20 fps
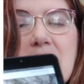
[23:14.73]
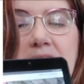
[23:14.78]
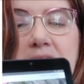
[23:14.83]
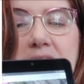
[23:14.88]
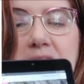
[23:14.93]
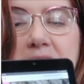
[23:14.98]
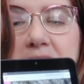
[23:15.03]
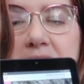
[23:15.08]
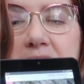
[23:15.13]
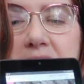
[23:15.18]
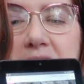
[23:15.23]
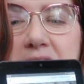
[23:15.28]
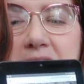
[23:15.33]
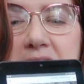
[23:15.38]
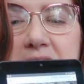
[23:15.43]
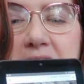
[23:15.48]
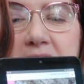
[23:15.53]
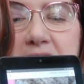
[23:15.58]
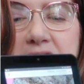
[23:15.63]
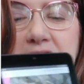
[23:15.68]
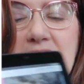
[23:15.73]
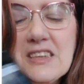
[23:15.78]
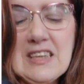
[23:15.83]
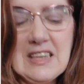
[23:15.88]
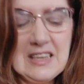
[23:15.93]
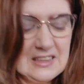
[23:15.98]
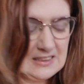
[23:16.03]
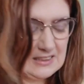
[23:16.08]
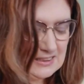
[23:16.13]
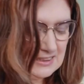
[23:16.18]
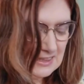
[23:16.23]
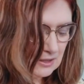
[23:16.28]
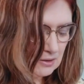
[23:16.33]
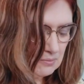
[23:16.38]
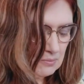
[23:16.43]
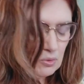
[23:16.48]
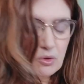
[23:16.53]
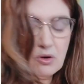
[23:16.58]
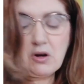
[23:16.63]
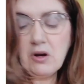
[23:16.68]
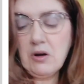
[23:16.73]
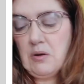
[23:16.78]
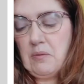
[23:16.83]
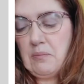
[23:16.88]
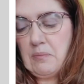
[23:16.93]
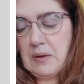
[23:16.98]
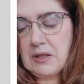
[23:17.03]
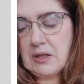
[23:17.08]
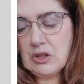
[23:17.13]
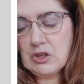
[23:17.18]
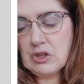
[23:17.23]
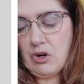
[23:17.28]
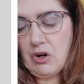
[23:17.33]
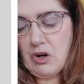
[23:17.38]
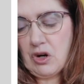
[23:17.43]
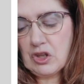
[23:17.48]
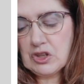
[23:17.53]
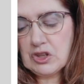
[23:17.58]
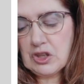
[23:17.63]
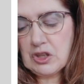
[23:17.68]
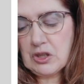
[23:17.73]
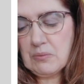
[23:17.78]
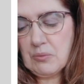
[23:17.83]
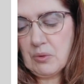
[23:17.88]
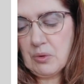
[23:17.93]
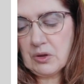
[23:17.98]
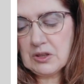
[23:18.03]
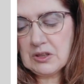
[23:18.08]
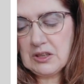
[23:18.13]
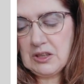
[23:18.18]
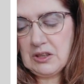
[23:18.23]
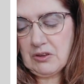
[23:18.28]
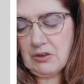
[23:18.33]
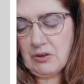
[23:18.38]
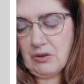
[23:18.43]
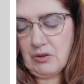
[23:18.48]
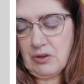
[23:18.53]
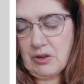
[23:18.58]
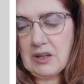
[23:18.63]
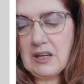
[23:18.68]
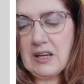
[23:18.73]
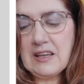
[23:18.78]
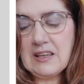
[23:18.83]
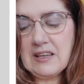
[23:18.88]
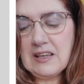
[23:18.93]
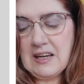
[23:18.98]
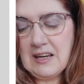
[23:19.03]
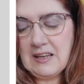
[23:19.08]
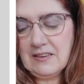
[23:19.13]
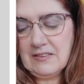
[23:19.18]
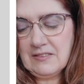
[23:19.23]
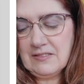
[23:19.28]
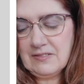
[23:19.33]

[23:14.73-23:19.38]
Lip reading: Yeah, it's actually seeing sycamore, but those aren't our sycamores here. Don't look like that.